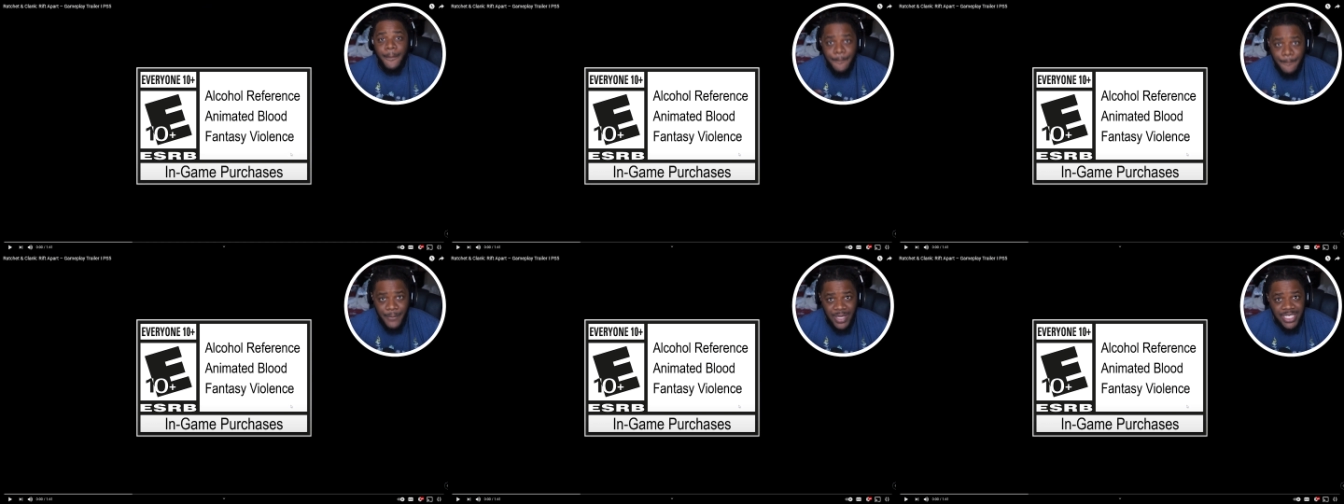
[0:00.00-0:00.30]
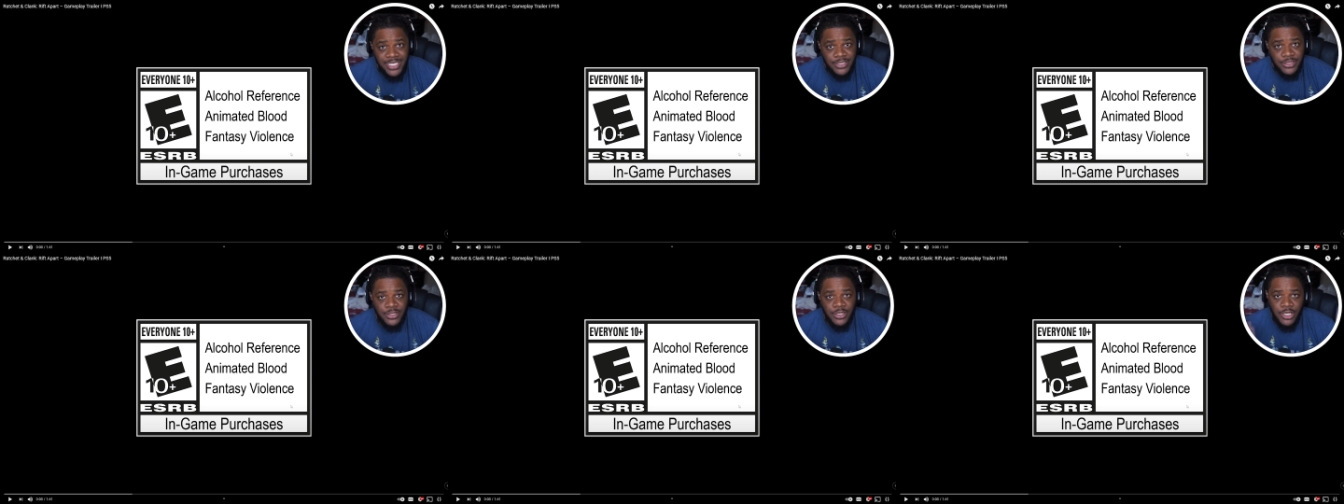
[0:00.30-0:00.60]

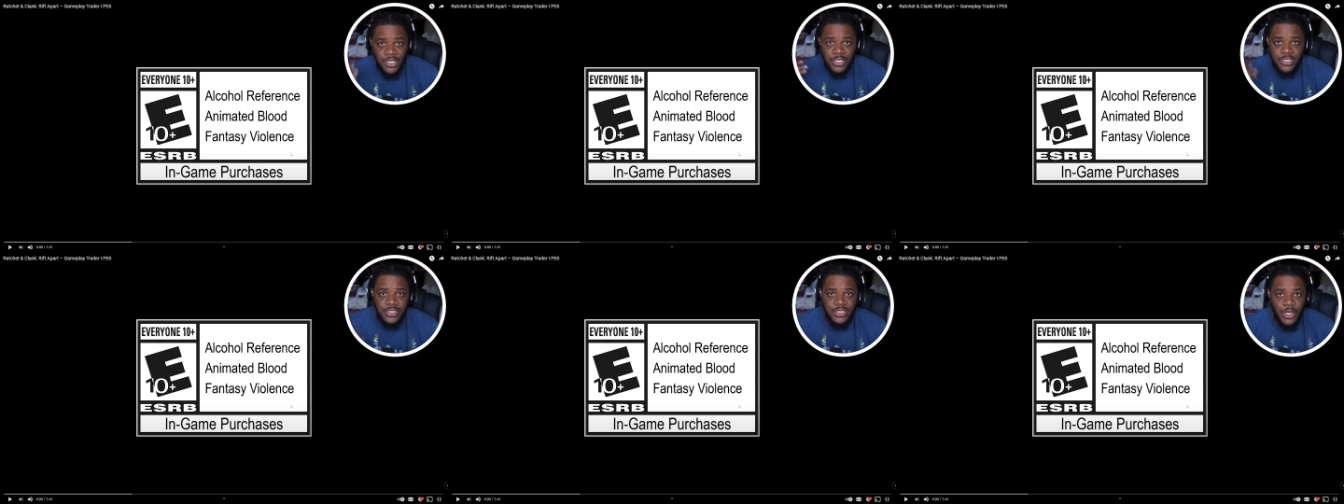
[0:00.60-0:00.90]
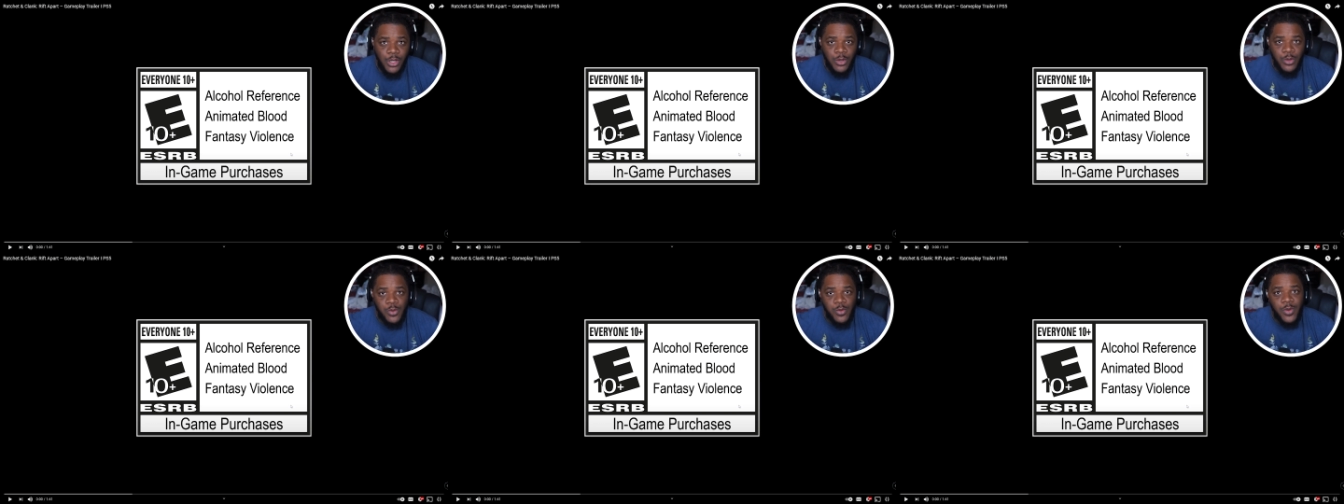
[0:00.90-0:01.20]
Mr.
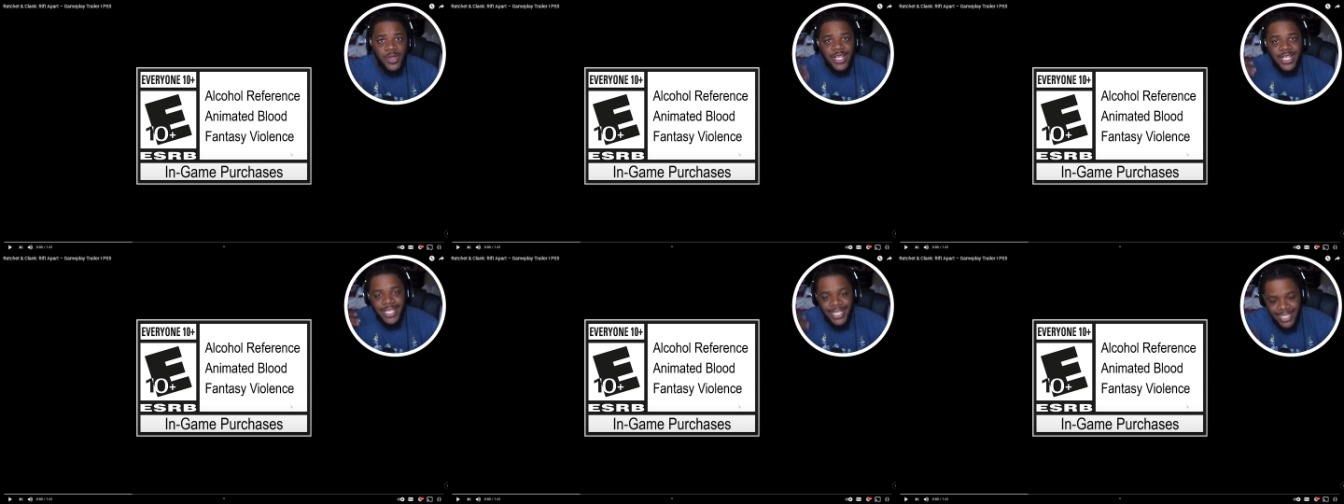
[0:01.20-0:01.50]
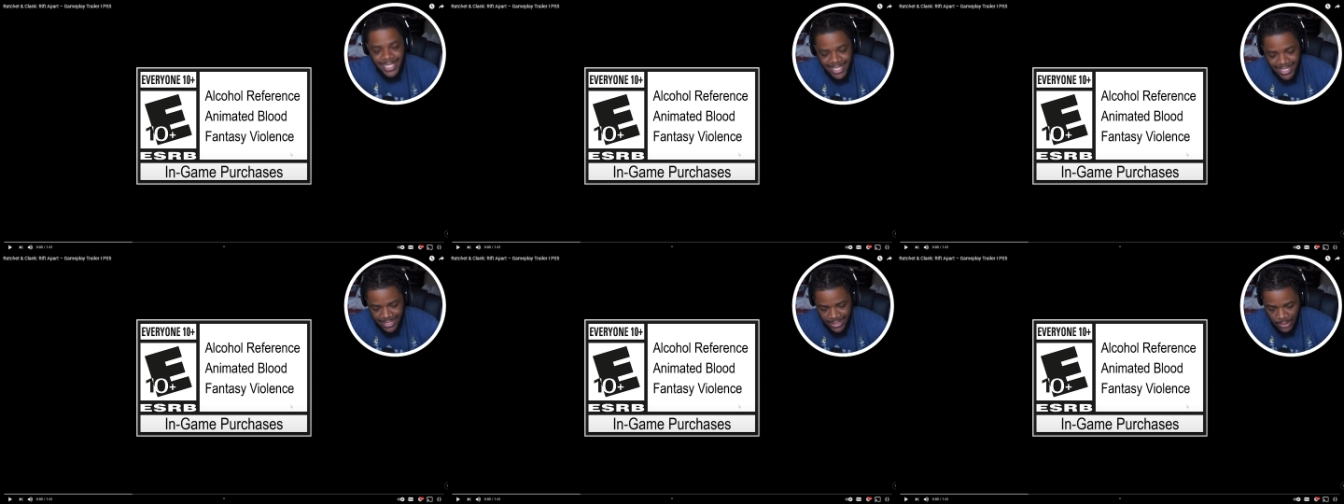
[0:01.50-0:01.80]
Toe
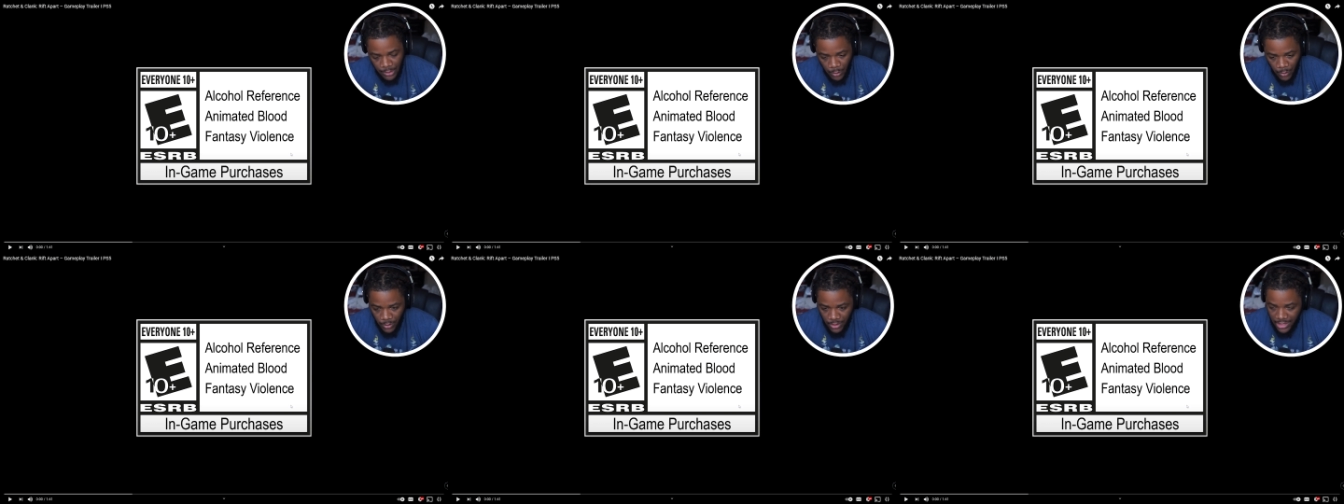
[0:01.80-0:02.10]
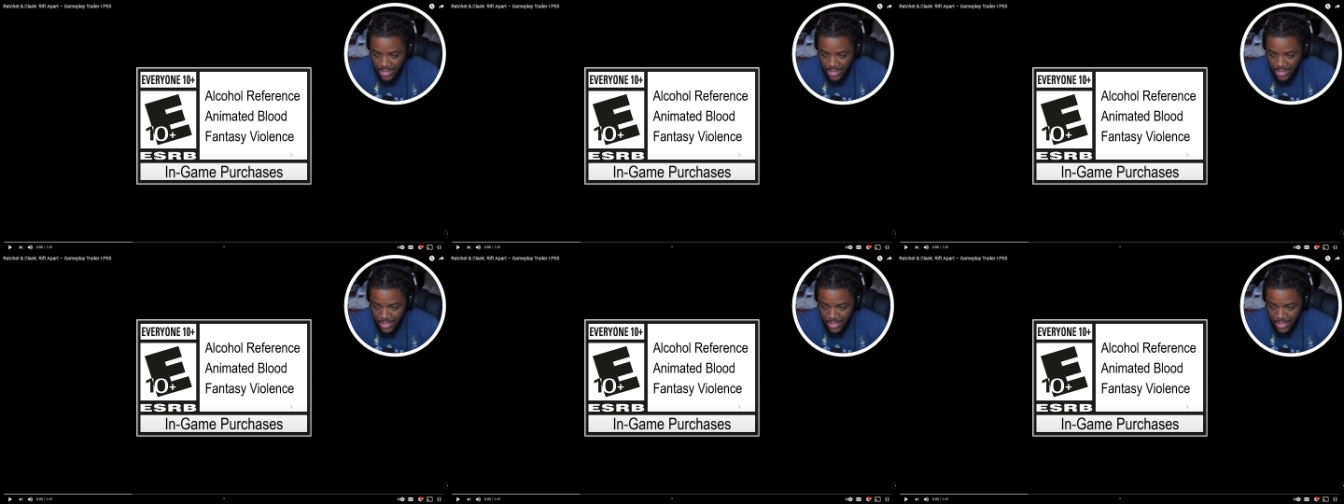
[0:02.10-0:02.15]
Lethal.